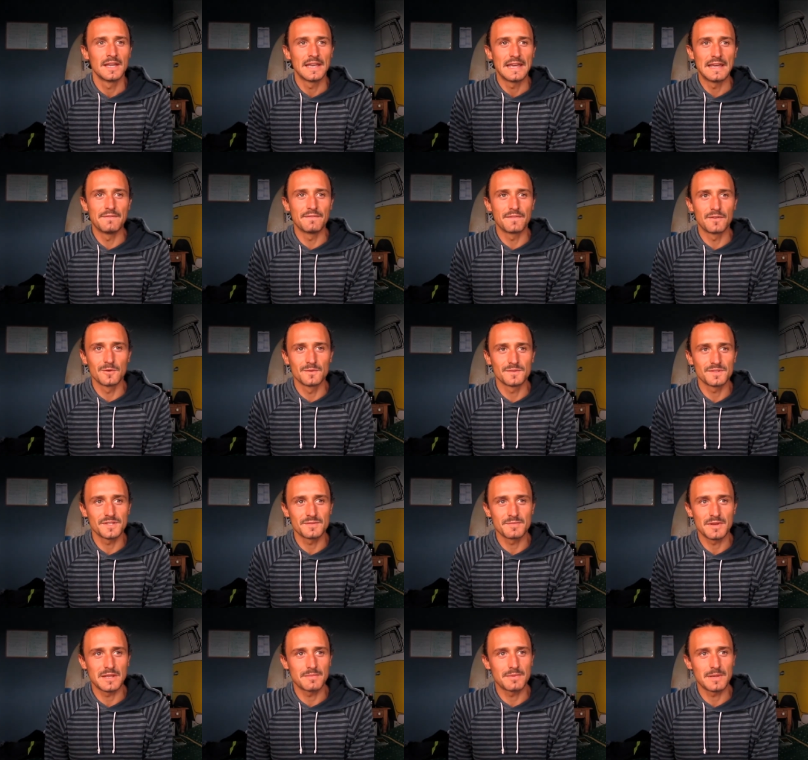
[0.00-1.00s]
influence
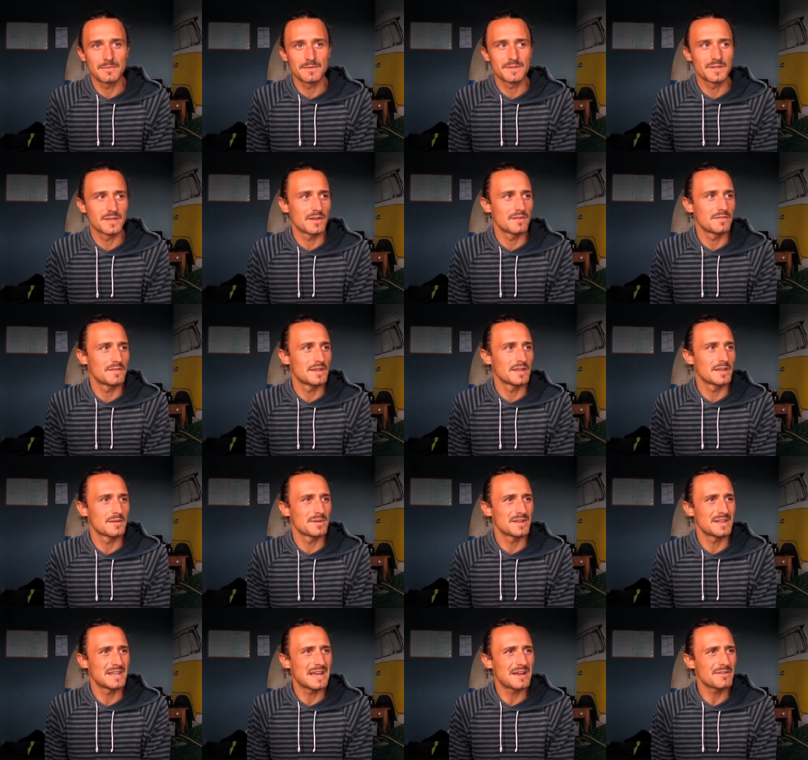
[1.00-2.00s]
as many people to go vegan.
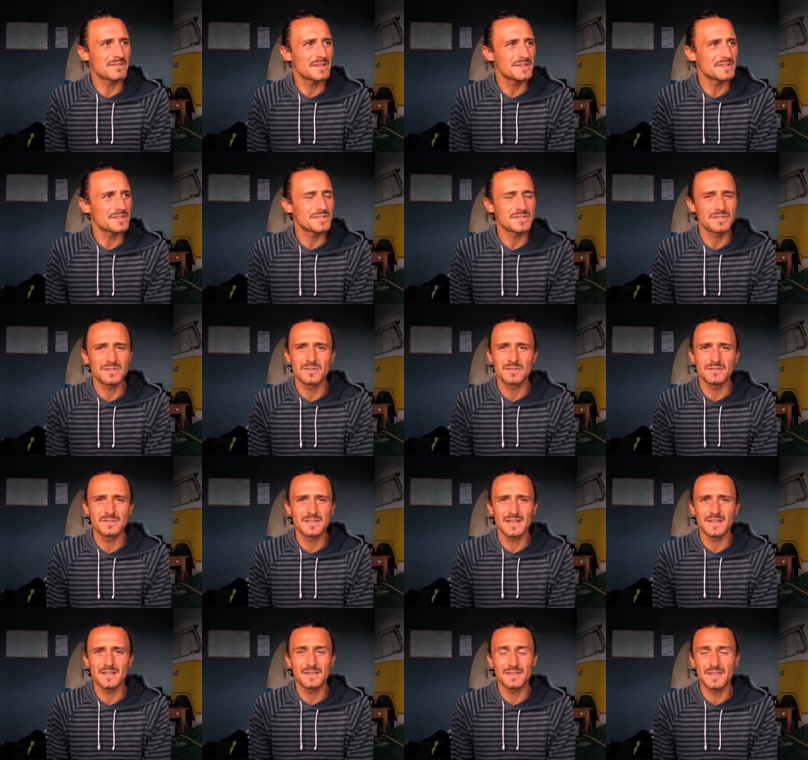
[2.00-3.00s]
But now they're just
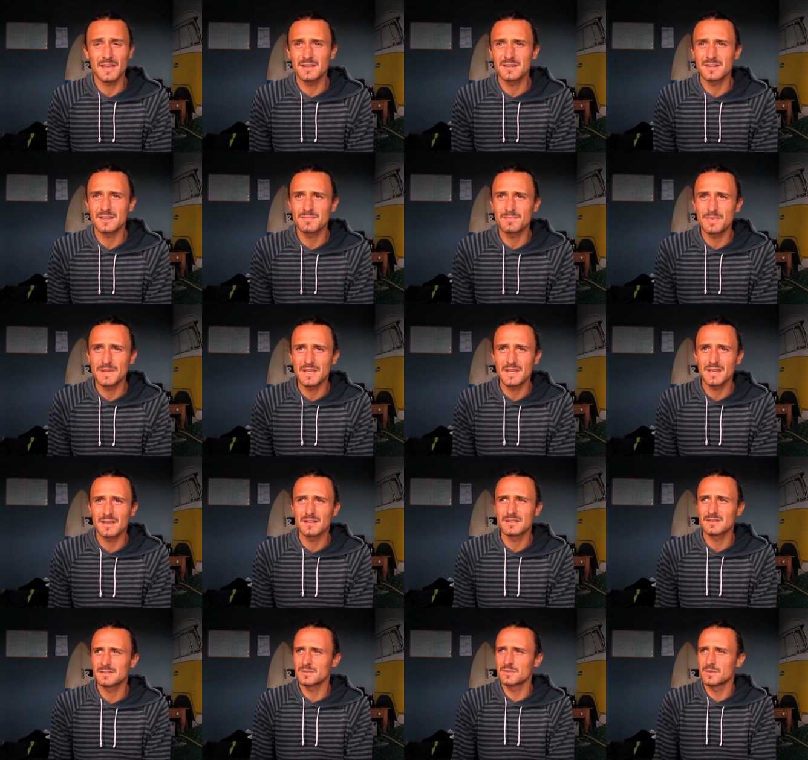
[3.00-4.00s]
they're they're just
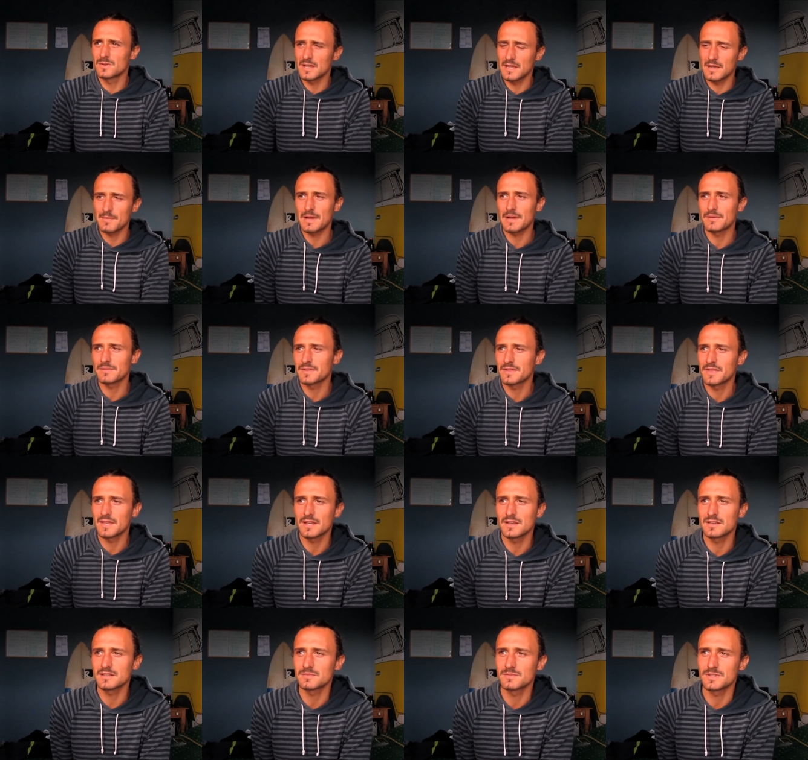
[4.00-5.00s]
being talking about the
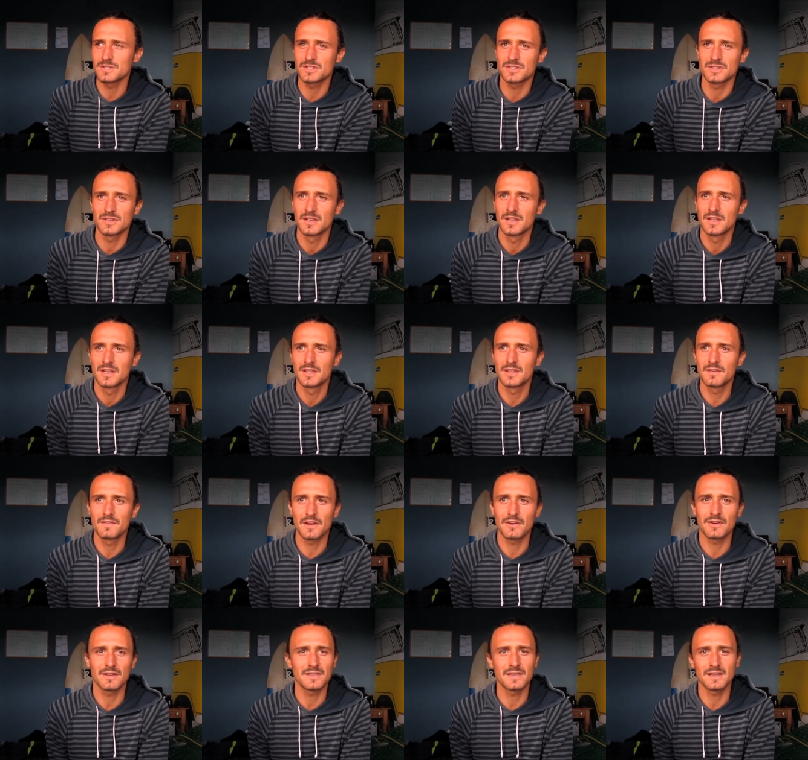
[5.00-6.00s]
things which the
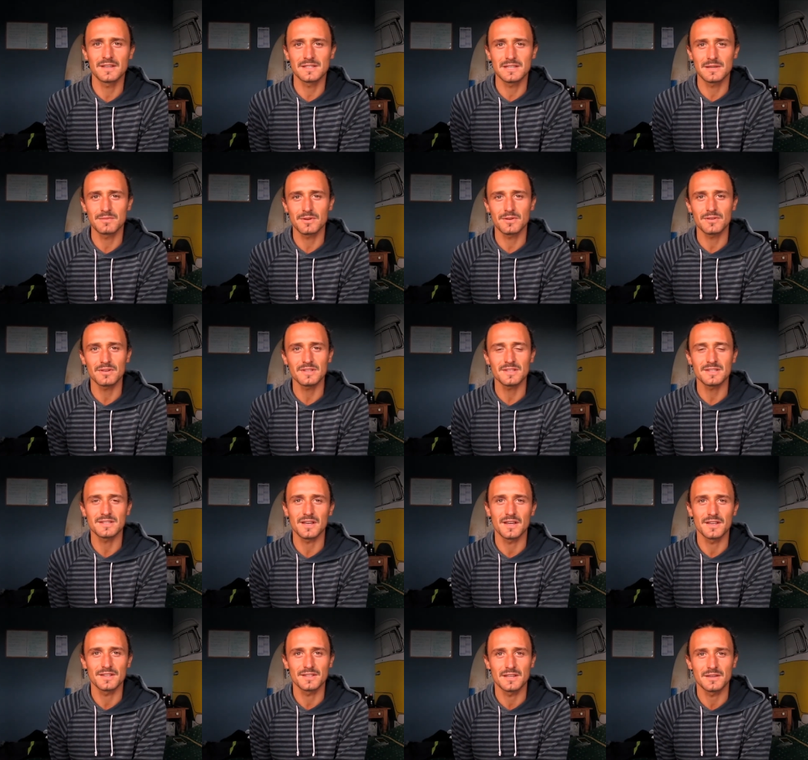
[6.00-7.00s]
very things they were
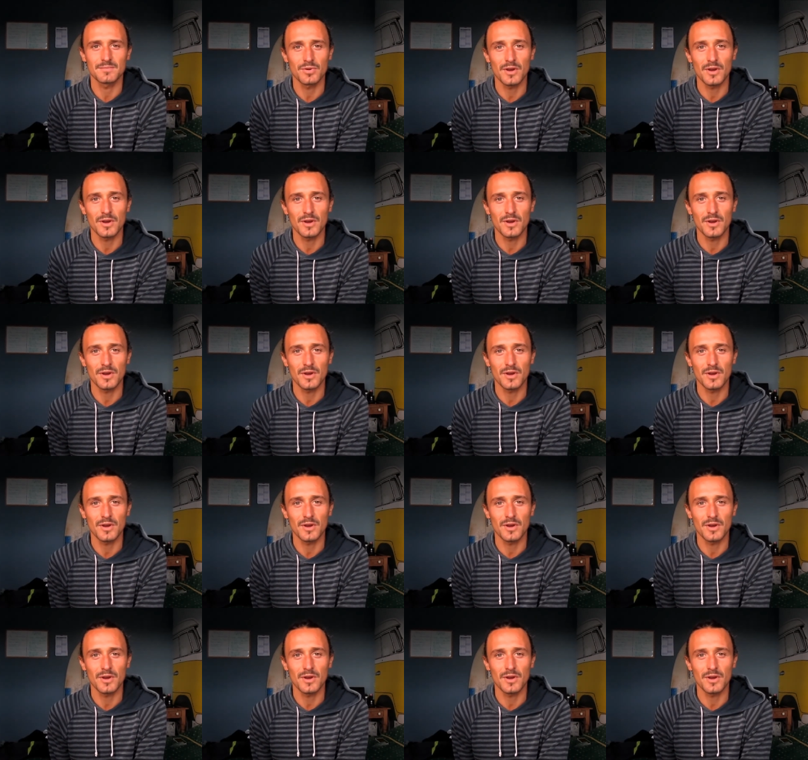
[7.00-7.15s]
criticizing,